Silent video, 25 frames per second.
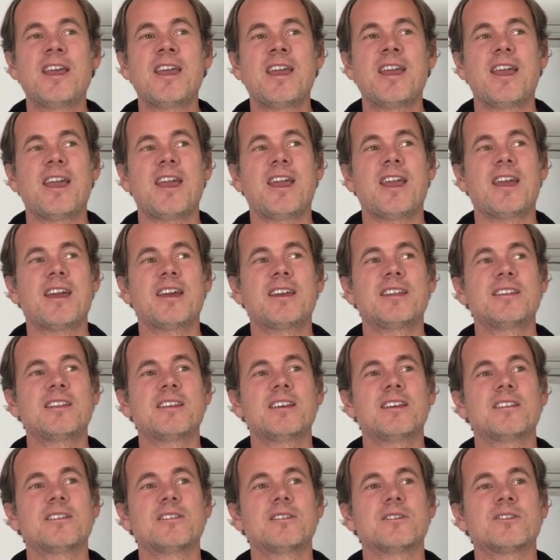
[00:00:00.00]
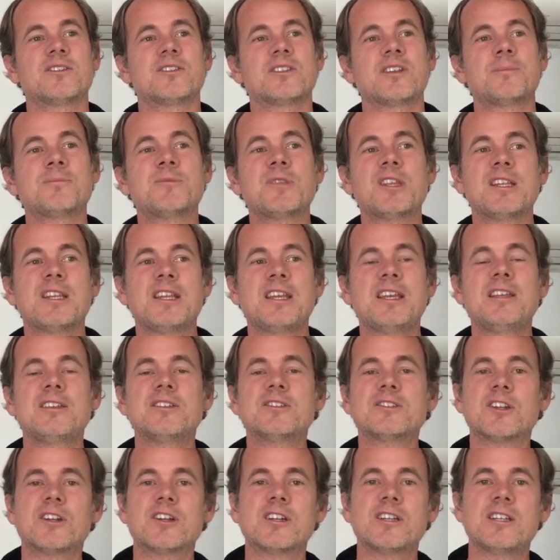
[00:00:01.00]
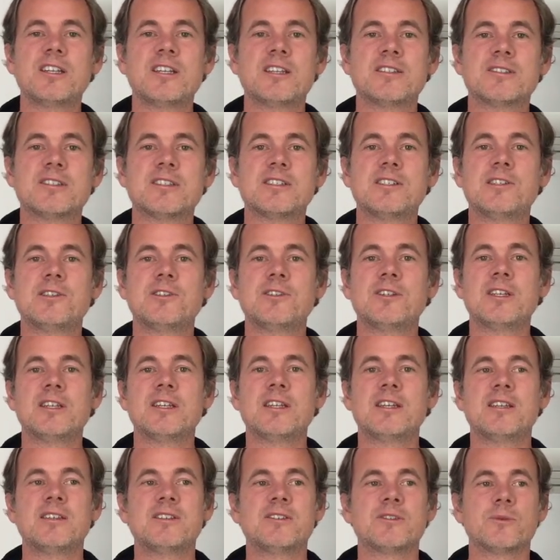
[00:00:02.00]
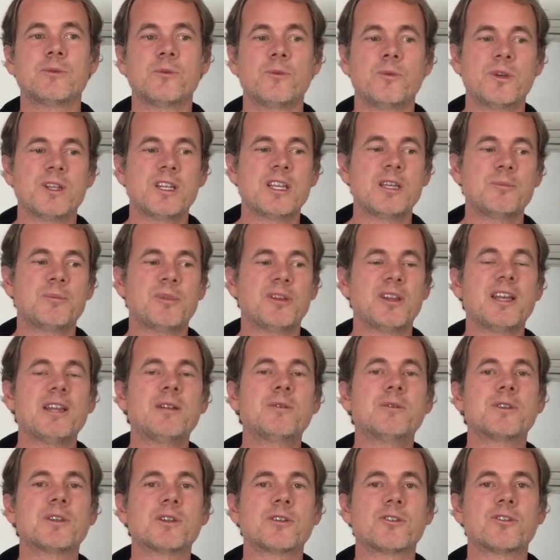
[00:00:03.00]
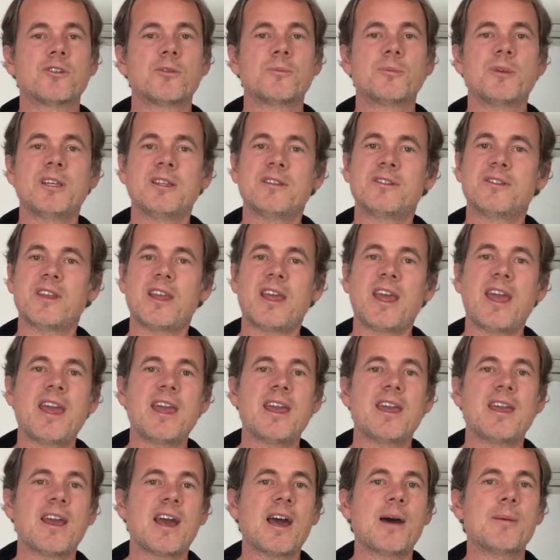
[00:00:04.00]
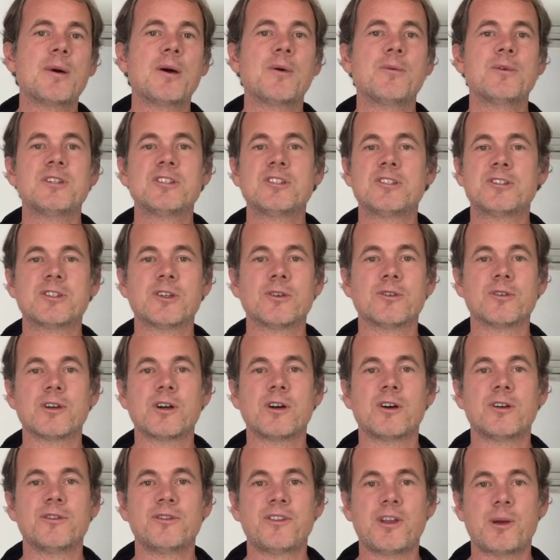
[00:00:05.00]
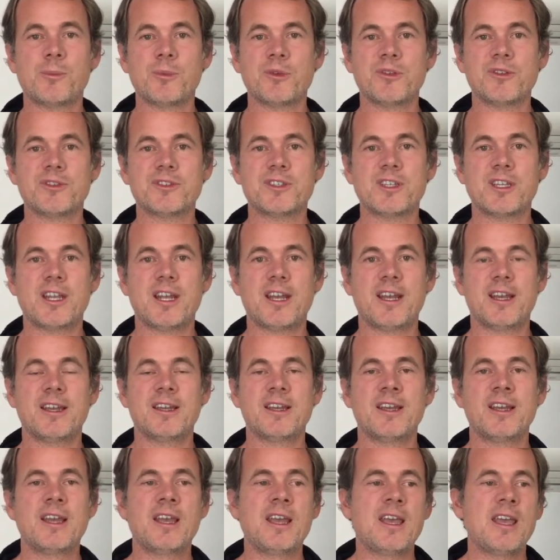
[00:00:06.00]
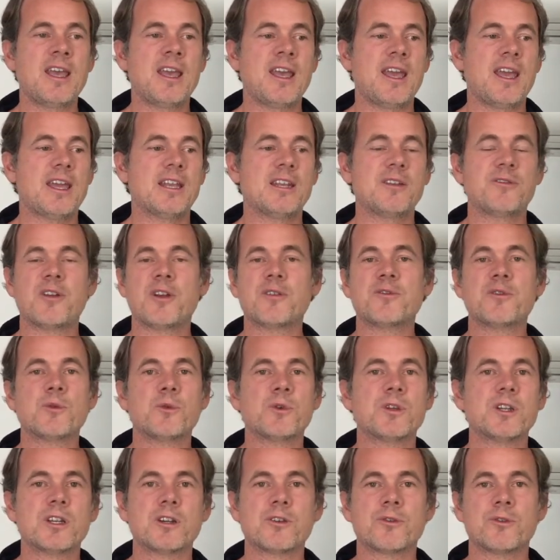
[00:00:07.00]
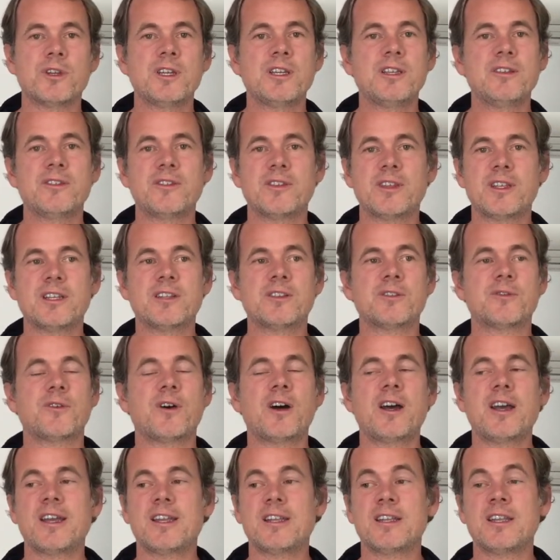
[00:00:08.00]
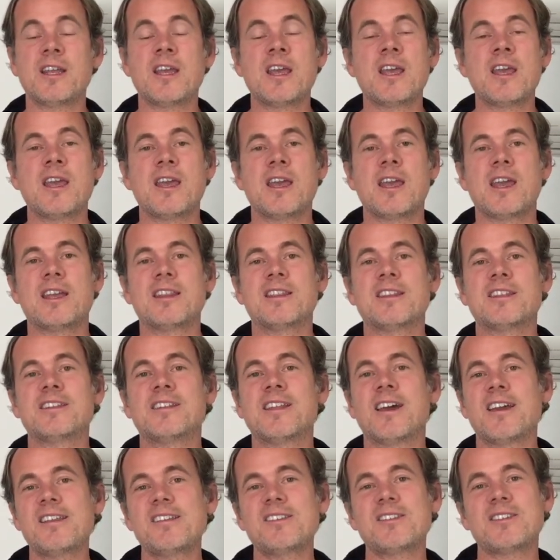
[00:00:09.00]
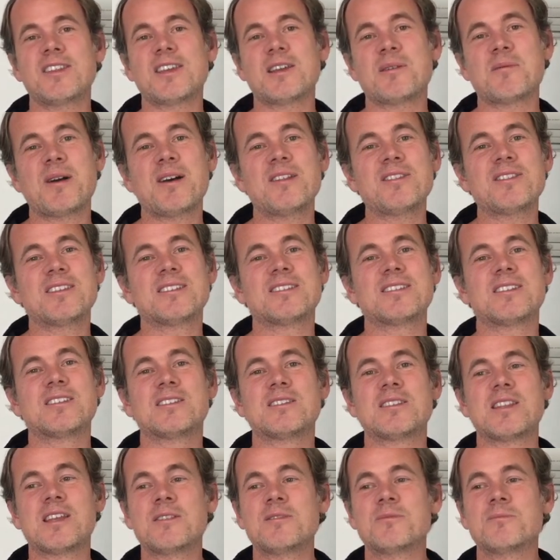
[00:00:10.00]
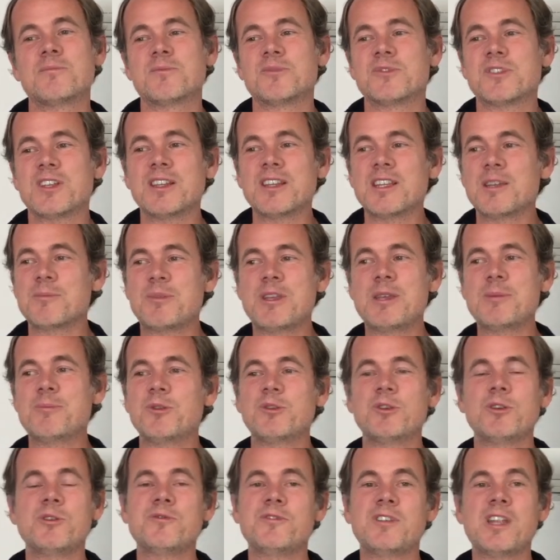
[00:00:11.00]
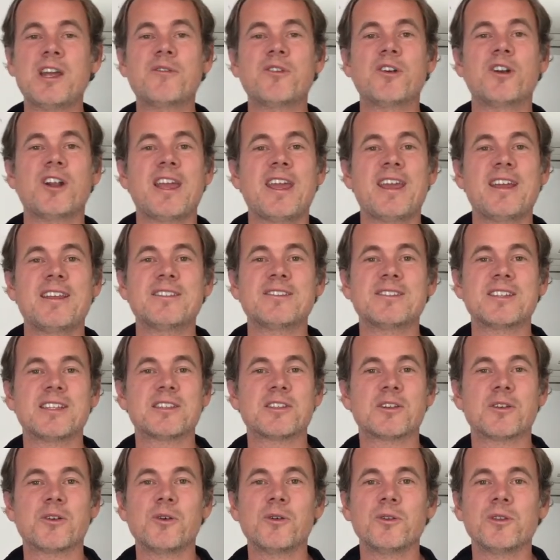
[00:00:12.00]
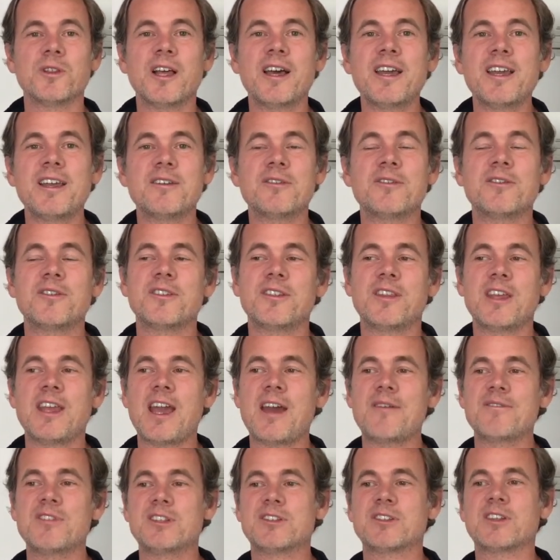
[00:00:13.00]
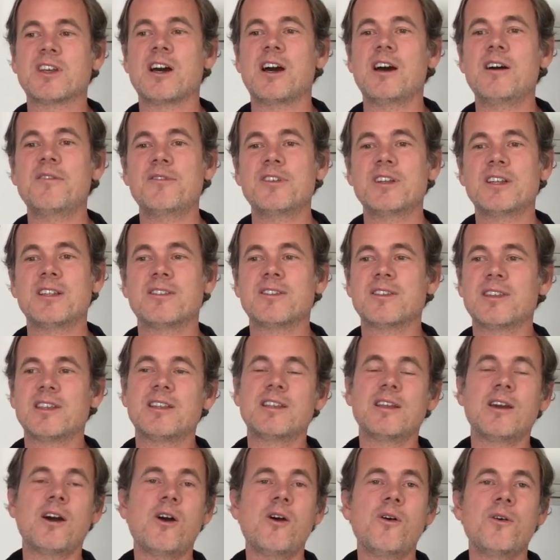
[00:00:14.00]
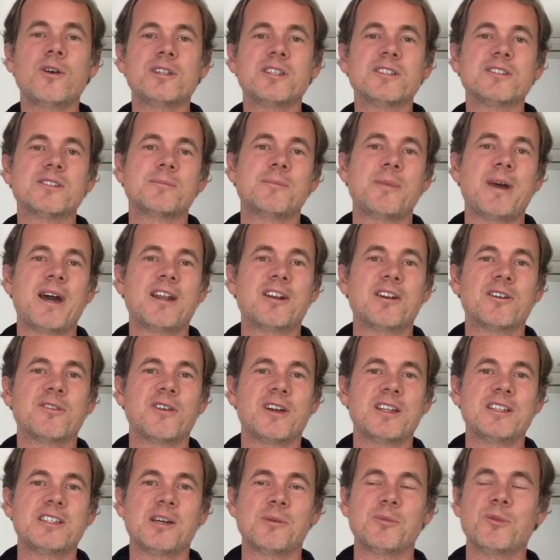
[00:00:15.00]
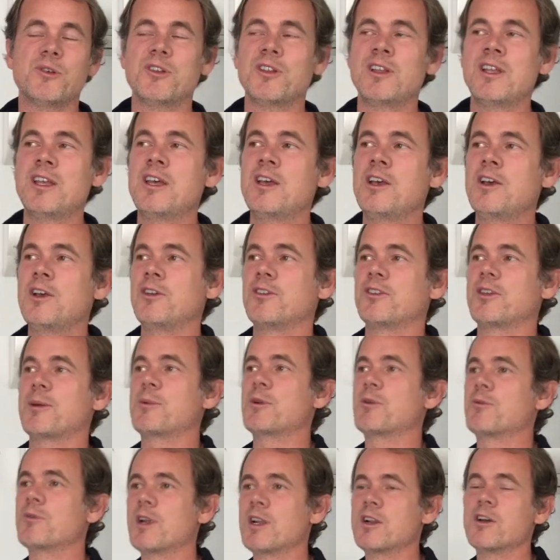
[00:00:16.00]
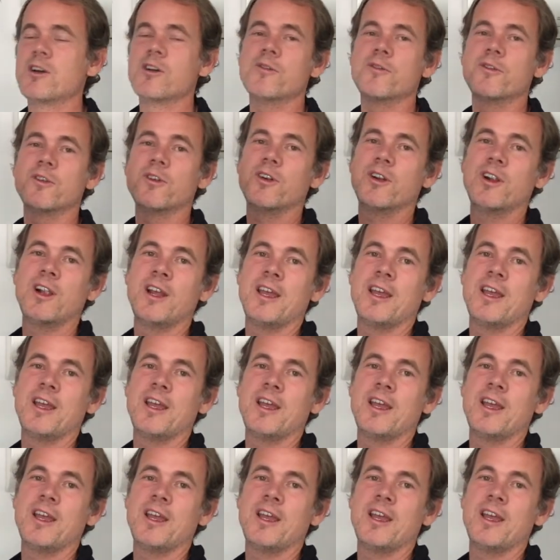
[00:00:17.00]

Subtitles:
and something he started instituting is when he played with a group, he'd say, hey, how about we just don't call doubles today? And if everyone agrees, then it's fine. And the nice thing about this is then suddenly people who've never hand set their whole life, they have this confidence that, oh, it doesn't matter if I double. So I'm going to run over